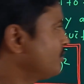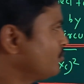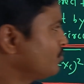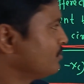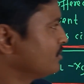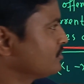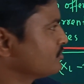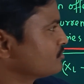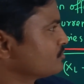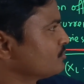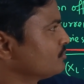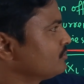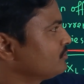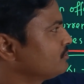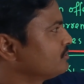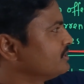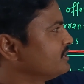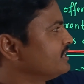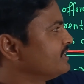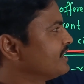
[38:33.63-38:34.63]
we
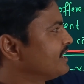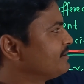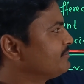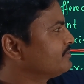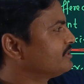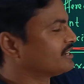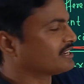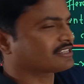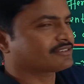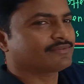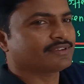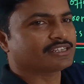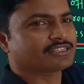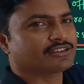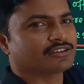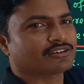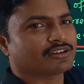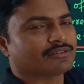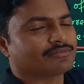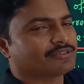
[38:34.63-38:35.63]
also derive the
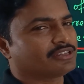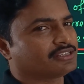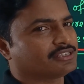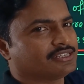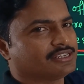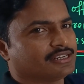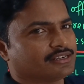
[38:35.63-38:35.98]
expression of the